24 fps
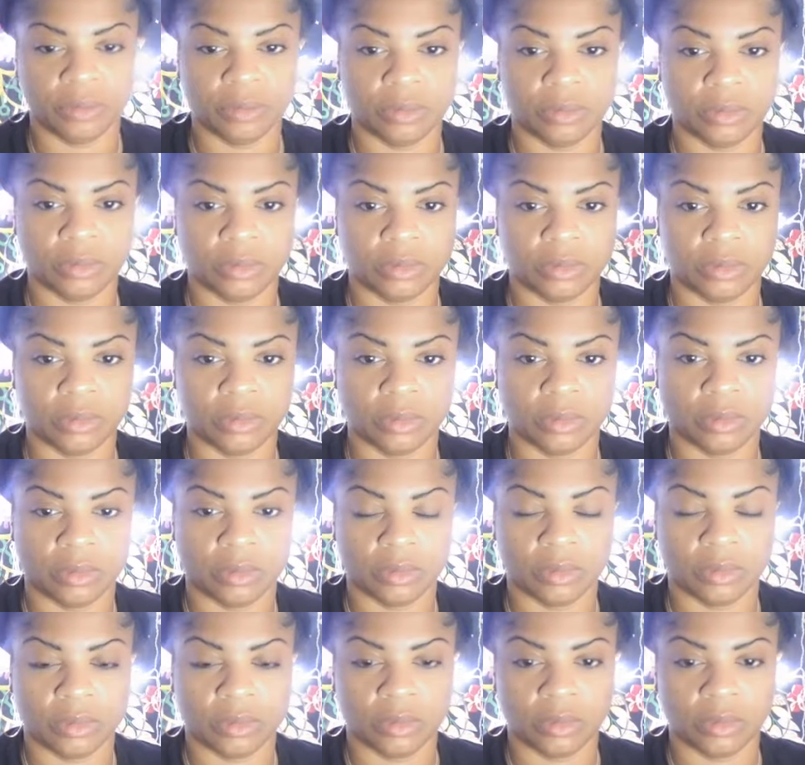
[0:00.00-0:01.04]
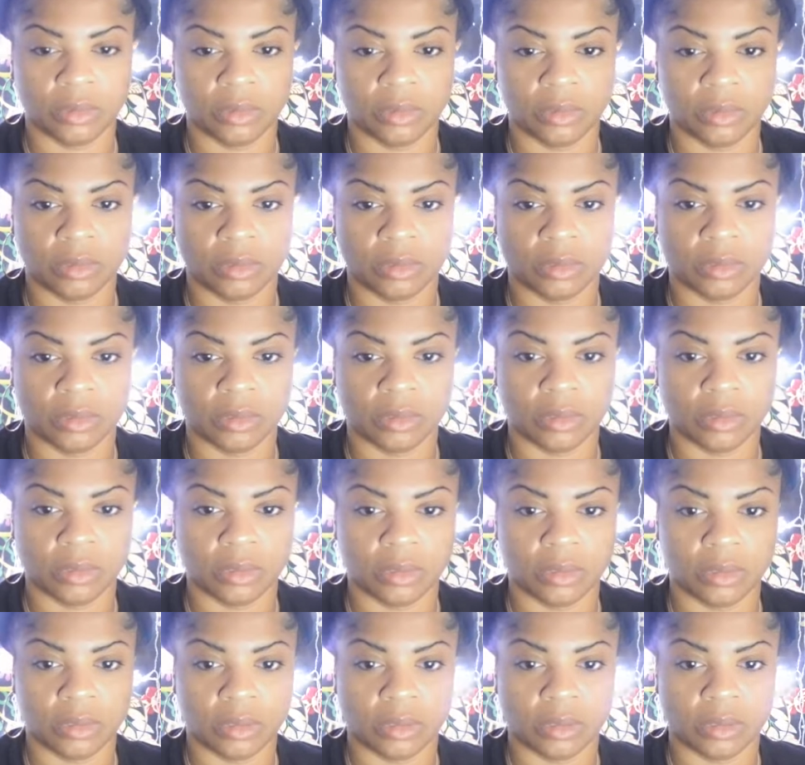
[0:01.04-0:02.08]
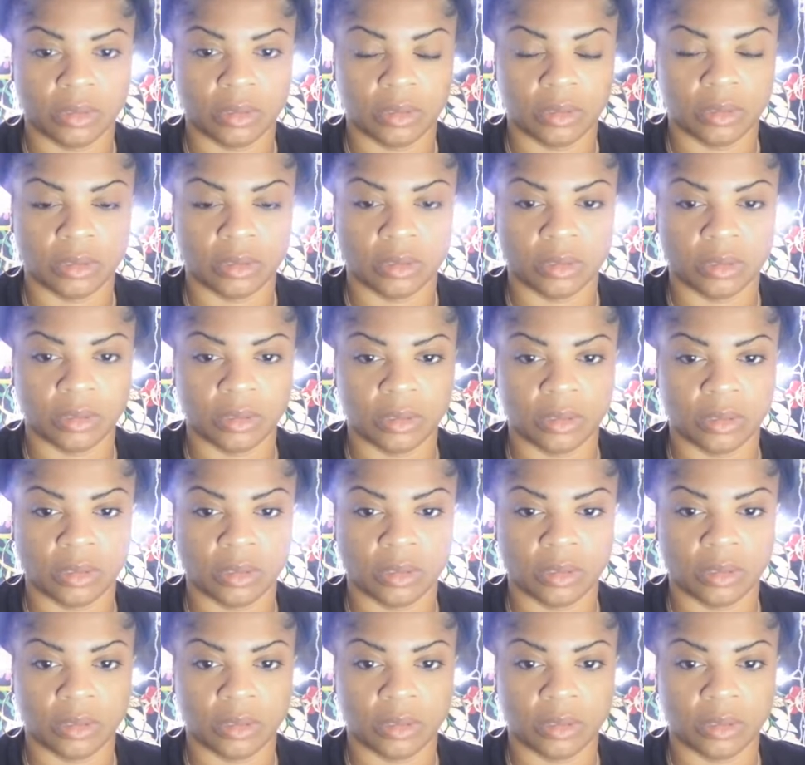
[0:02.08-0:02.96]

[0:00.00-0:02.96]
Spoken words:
Nobody speaks.